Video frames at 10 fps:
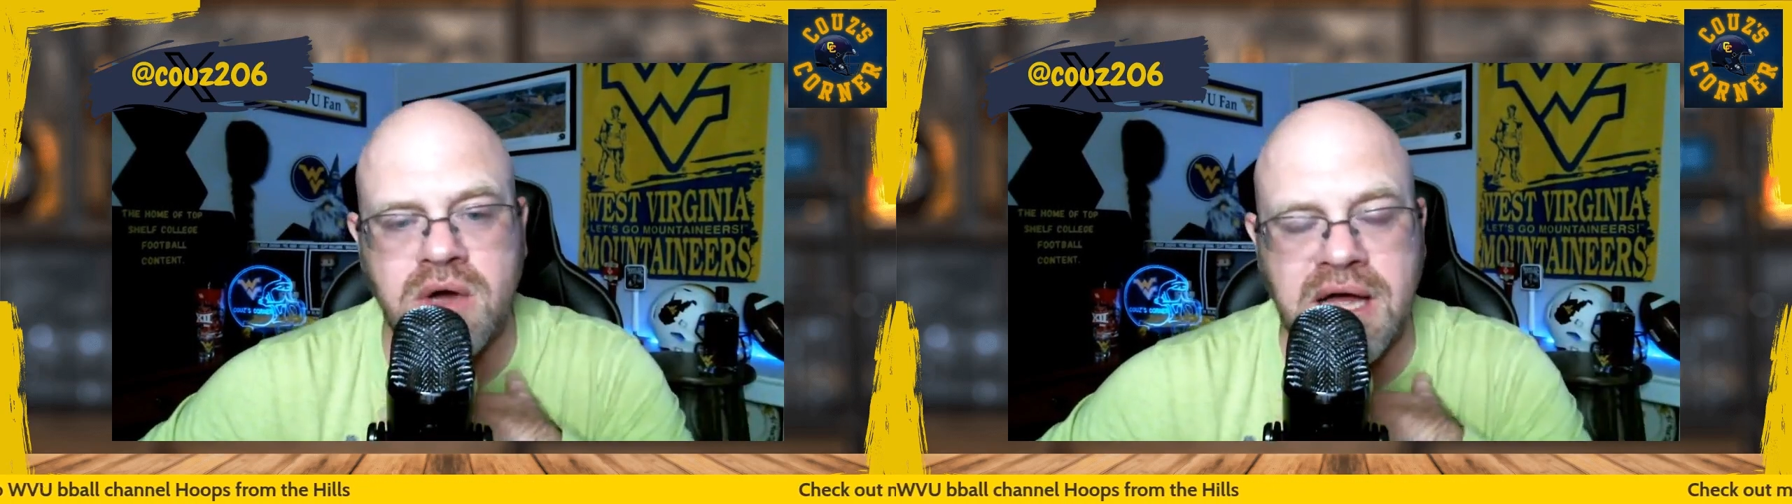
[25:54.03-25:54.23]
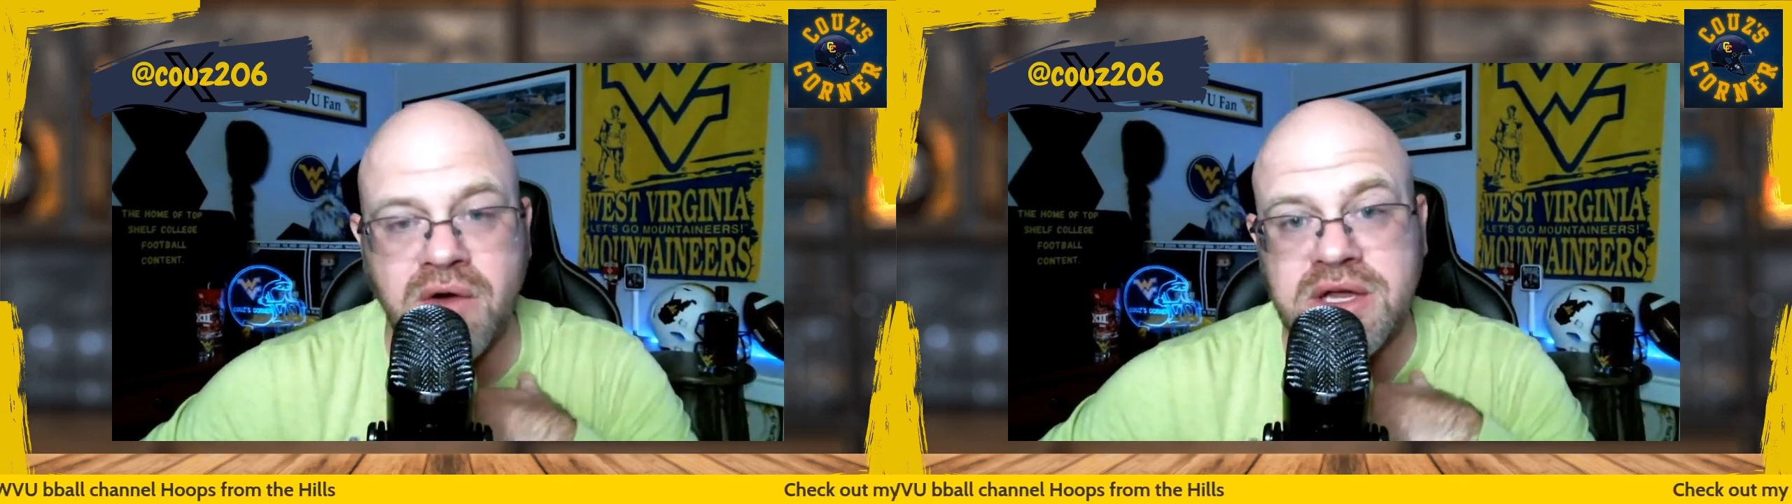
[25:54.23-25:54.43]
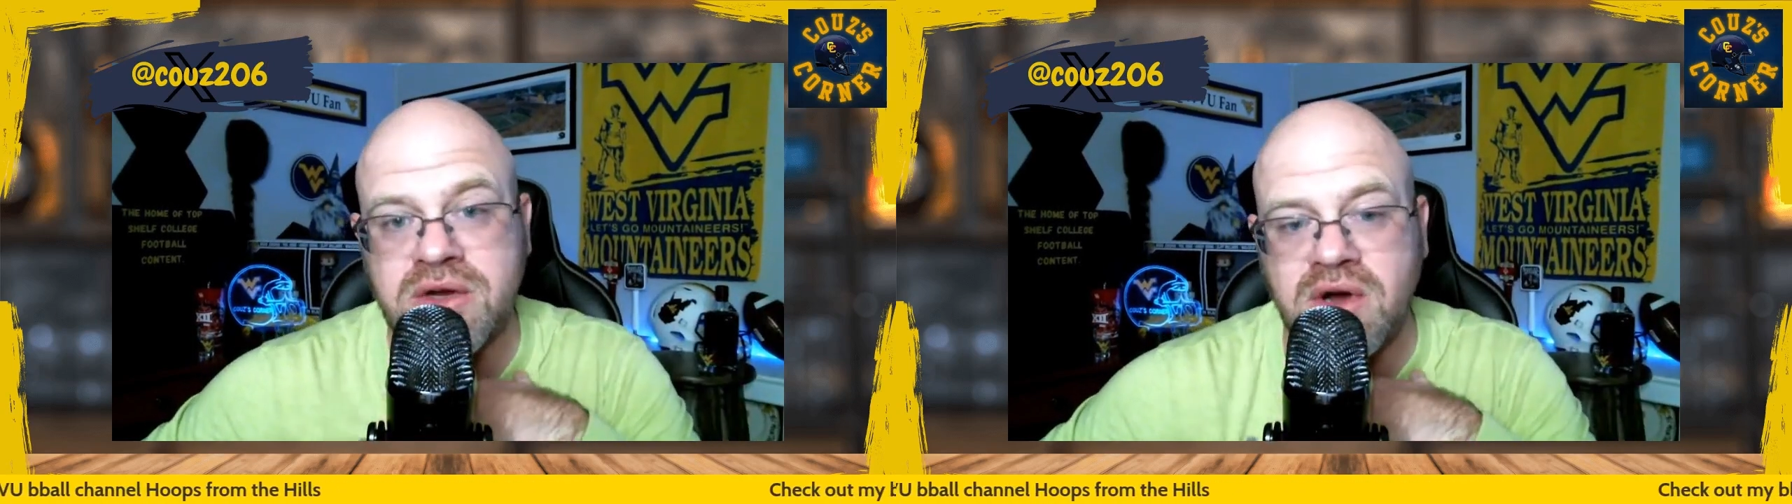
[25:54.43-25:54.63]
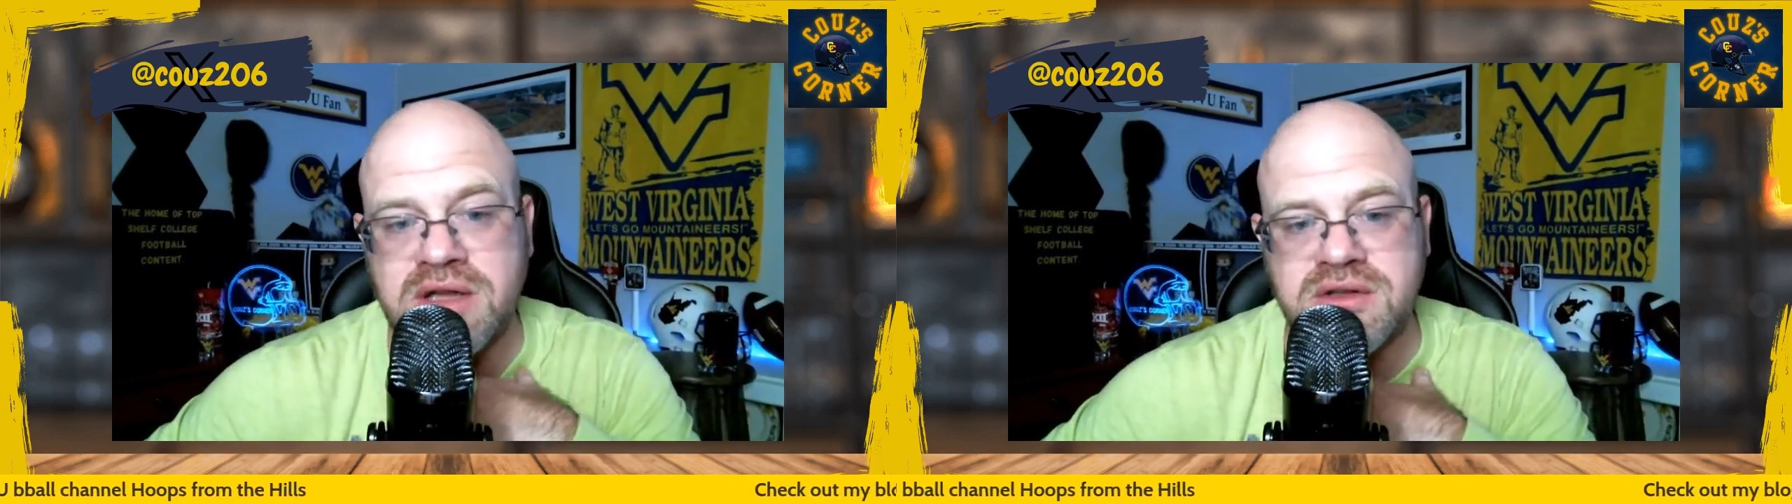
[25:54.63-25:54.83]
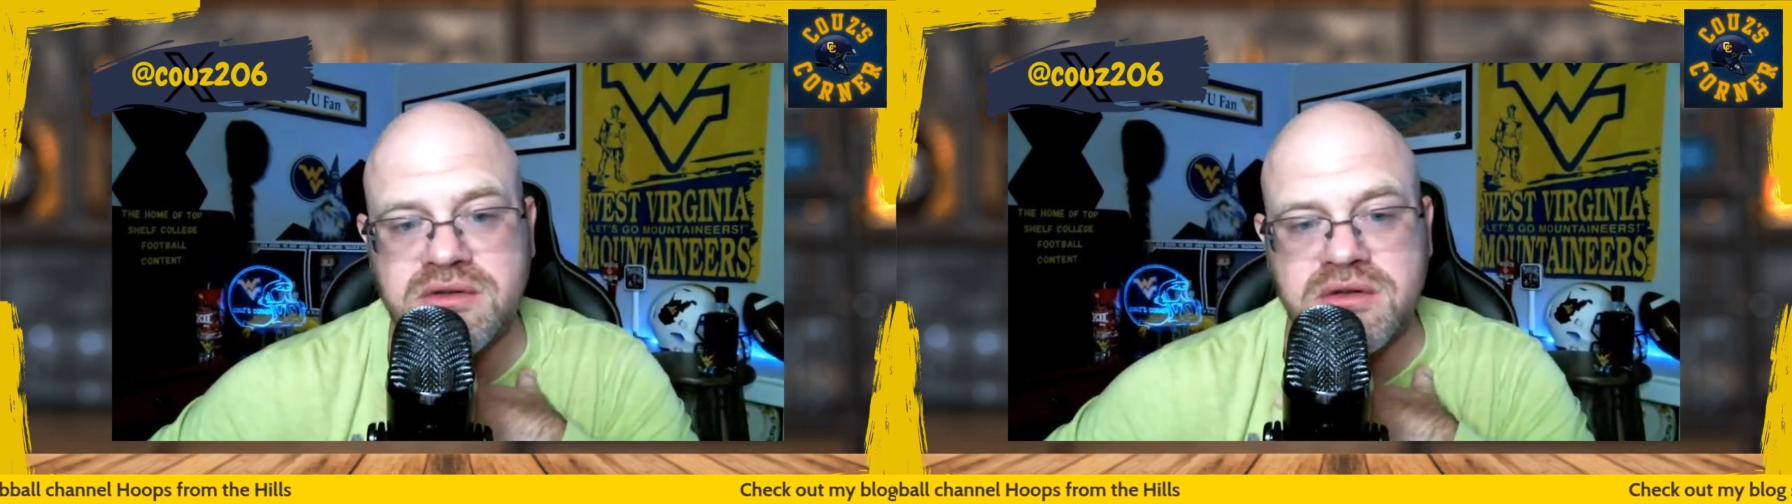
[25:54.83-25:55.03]
how he
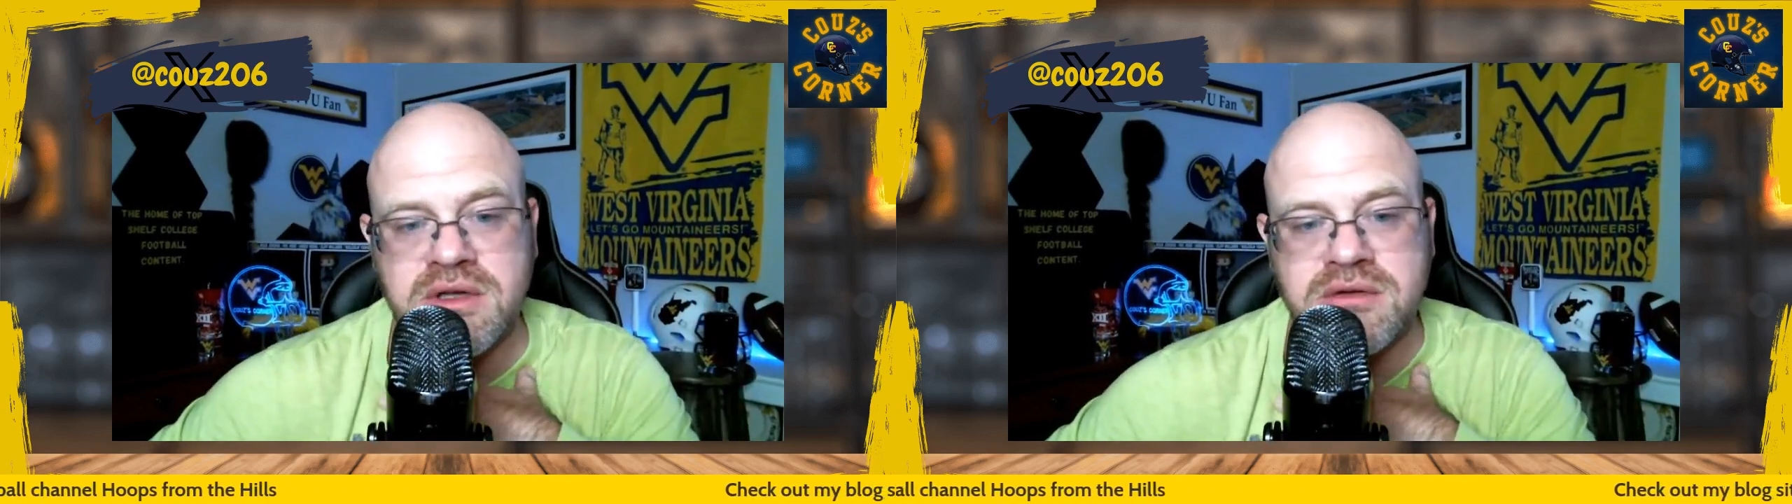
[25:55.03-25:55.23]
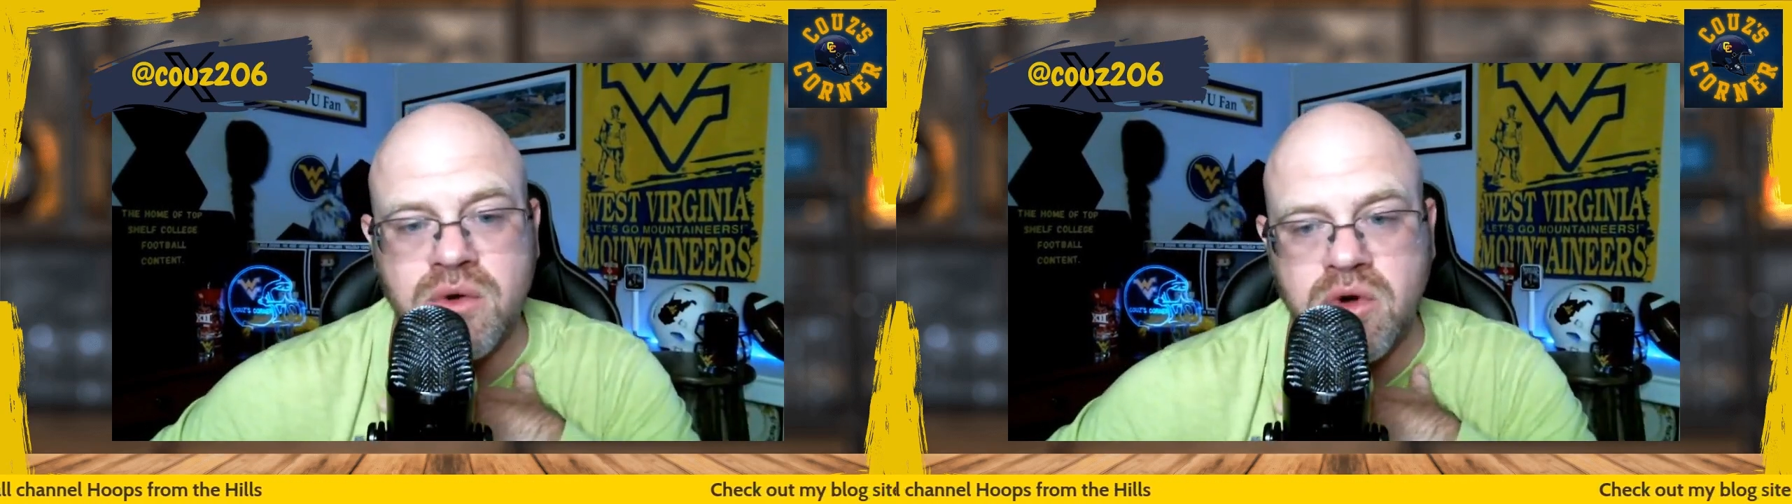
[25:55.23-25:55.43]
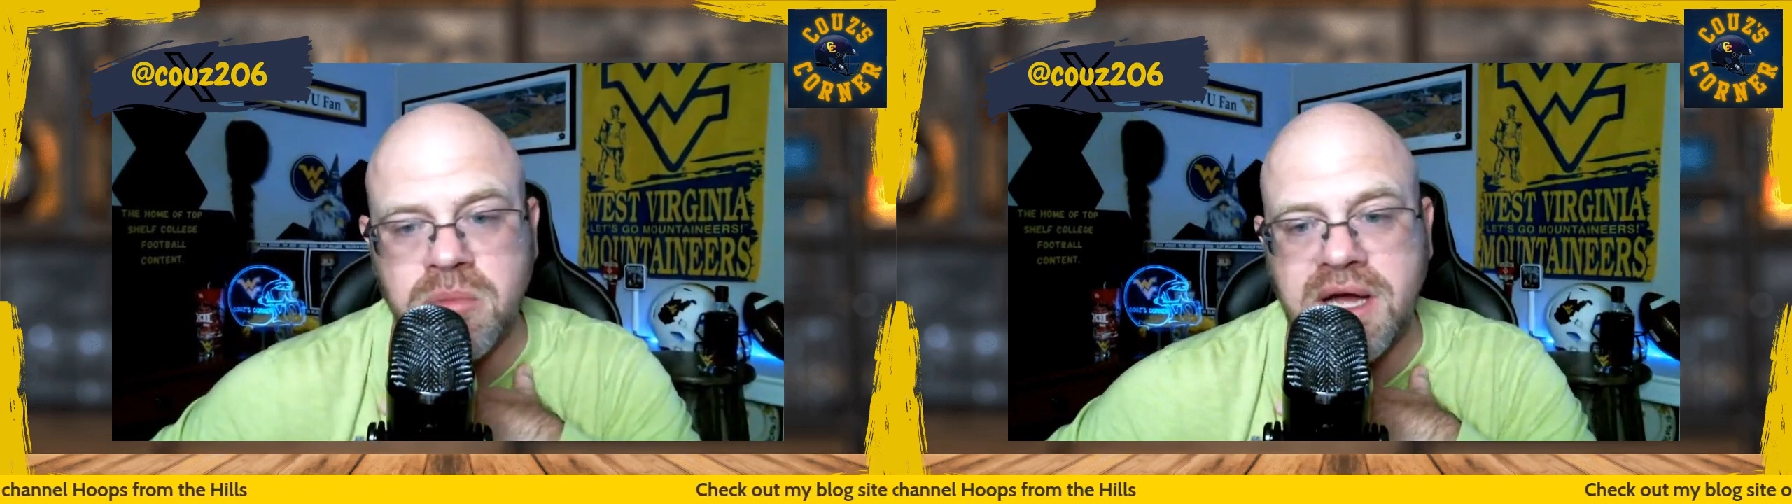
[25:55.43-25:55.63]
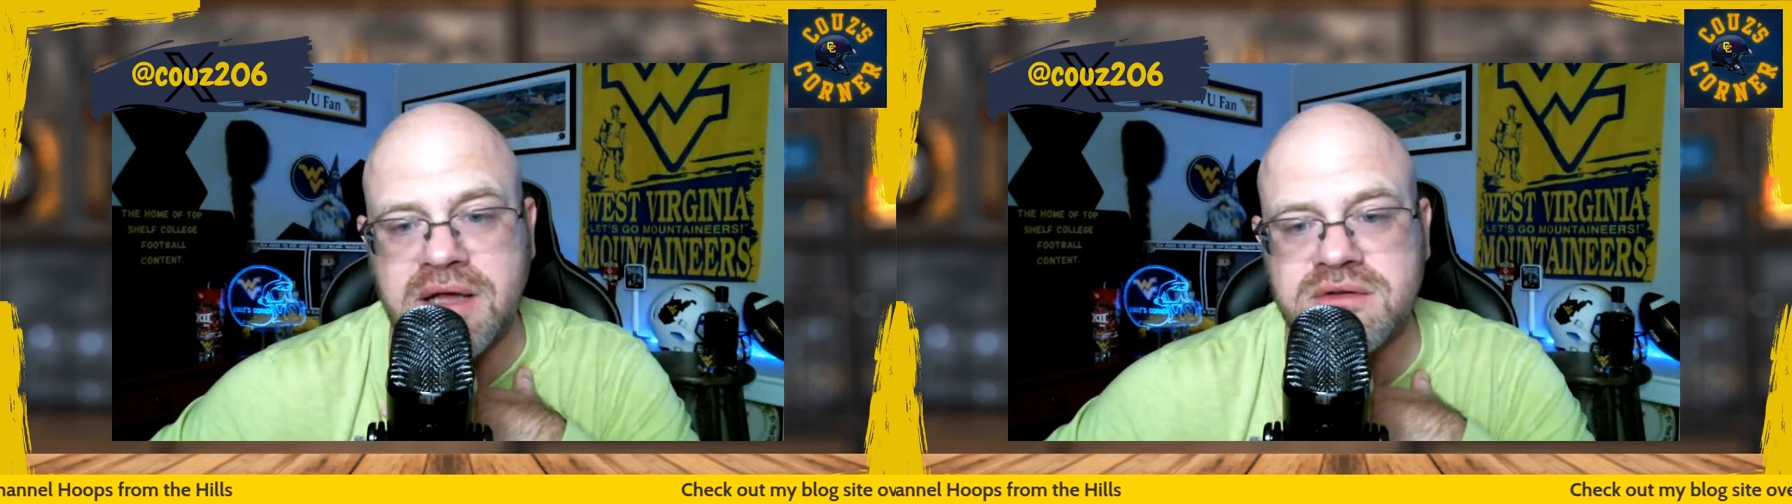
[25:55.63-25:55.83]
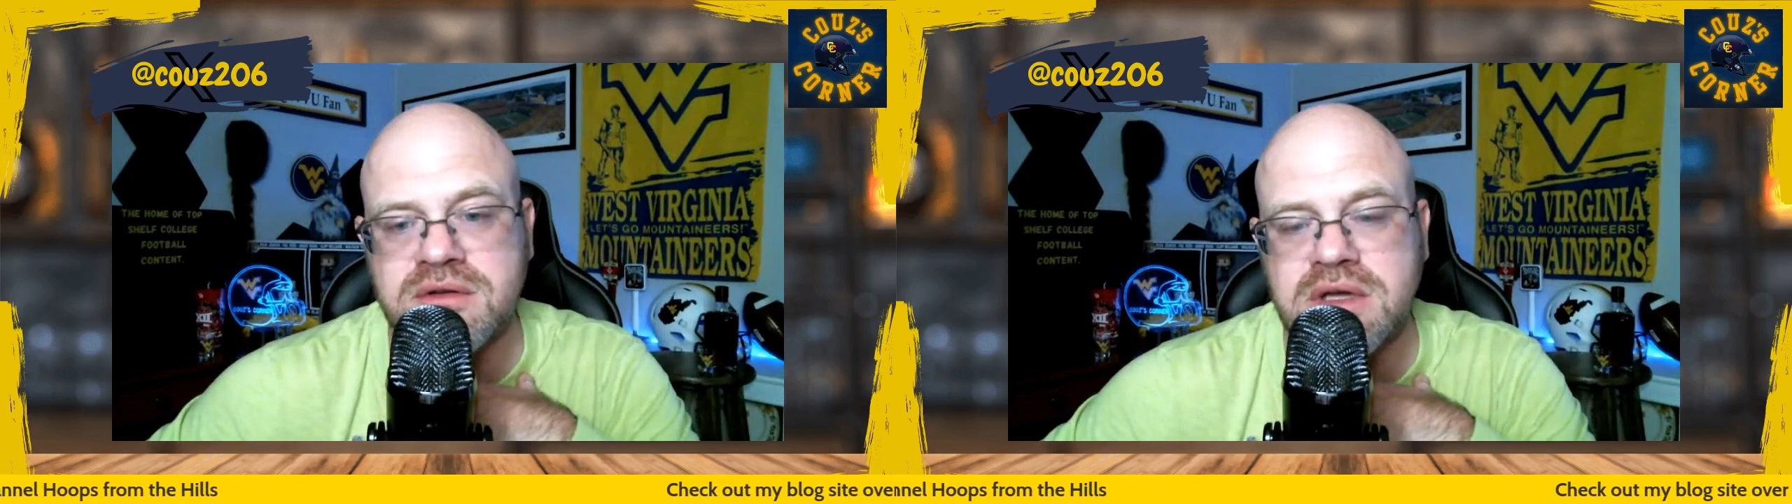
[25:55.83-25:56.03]
grades his, his quarterbacks.